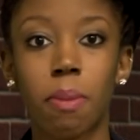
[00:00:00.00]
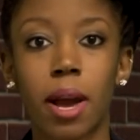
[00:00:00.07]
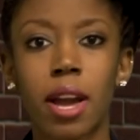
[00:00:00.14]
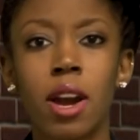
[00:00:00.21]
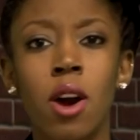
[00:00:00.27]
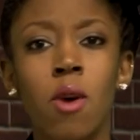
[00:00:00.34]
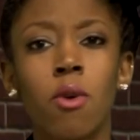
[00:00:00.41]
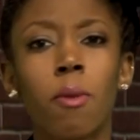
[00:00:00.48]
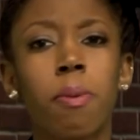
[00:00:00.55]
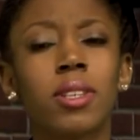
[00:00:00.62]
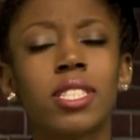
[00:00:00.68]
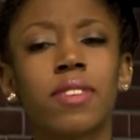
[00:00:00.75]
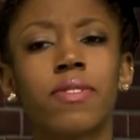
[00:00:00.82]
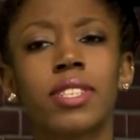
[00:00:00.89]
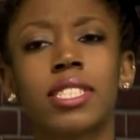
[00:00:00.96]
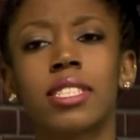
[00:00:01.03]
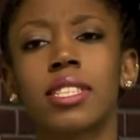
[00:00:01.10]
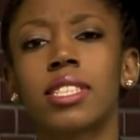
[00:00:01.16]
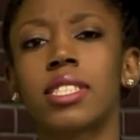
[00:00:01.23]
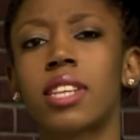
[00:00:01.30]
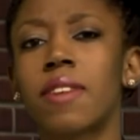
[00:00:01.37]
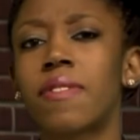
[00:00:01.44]
but reports have
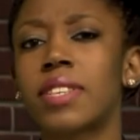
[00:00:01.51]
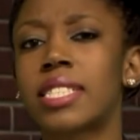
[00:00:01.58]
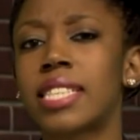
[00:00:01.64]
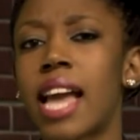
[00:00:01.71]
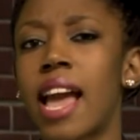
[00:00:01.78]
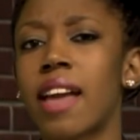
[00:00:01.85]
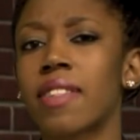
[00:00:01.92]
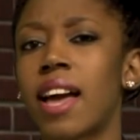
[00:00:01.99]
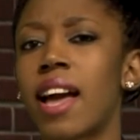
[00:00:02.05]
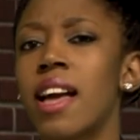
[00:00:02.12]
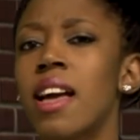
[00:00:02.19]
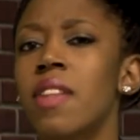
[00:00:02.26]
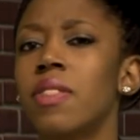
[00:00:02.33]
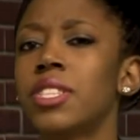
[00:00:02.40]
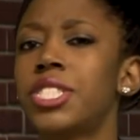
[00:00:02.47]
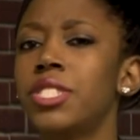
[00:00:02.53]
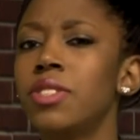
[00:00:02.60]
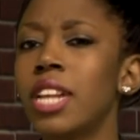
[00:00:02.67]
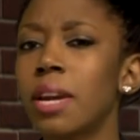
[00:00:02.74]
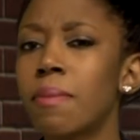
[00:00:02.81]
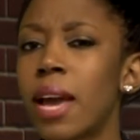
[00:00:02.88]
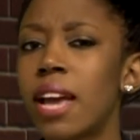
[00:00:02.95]
recently surfaced saying that the
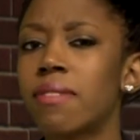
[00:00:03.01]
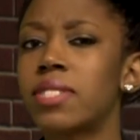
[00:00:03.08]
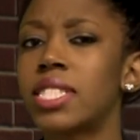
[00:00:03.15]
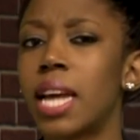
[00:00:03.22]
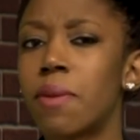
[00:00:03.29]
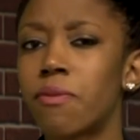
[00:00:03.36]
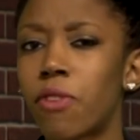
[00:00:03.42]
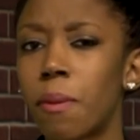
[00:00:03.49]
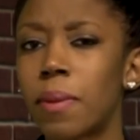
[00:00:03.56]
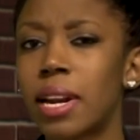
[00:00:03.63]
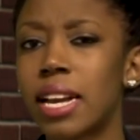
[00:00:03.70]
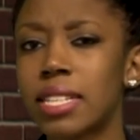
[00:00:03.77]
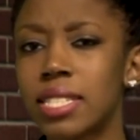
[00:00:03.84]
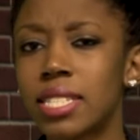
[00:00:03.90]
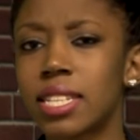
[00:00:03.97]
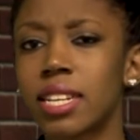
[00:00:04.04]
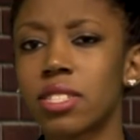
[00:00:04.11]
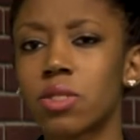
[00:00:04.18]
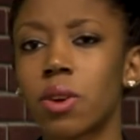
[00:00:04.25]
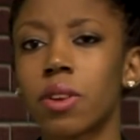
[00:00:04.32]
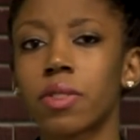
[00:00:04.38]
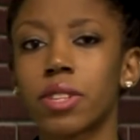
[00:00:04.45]
shooting may have stemmed from an incident
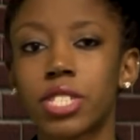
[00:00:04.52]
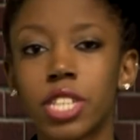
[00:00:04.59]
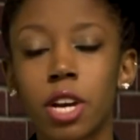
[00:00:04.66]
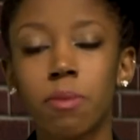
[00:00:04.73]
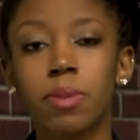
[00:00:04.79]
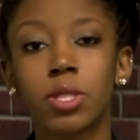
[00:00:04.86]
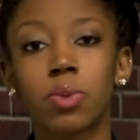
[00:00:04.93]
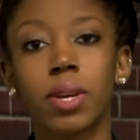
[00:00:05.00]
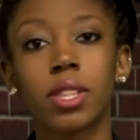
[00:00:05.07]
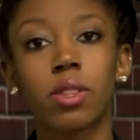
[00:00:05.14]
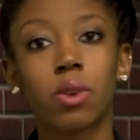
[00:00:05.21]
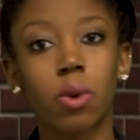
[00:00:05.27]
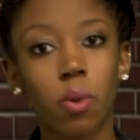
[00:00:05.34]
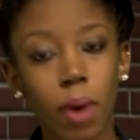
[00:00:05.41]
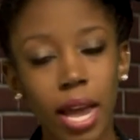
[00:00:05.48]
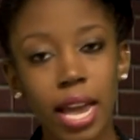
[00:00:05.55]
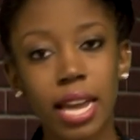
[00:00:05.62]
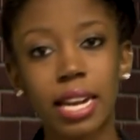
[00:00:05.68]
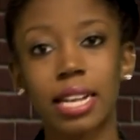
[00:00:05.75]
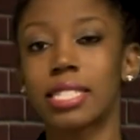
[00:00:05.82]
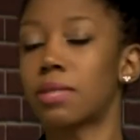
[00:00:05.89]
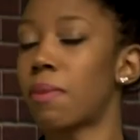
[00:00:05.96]
during the show between Lil
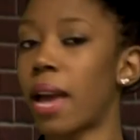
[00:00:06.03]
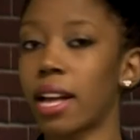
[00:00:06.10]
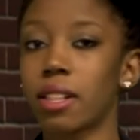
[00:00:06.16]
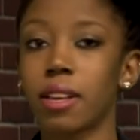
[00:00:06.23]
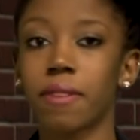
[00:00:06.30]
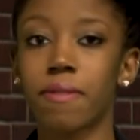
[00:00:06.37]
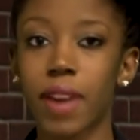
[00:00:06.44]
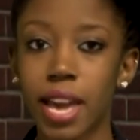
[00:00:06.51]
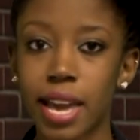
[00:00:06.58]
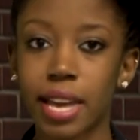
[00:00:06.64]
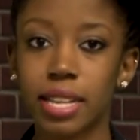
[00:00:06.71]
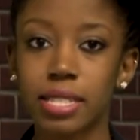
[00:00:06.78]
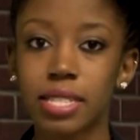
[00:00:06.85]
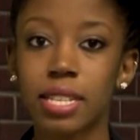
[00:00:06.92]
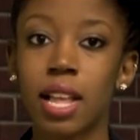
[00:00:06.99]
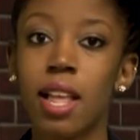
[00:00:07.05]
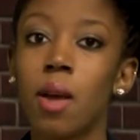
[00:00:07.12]
Wayne and some heckling fans.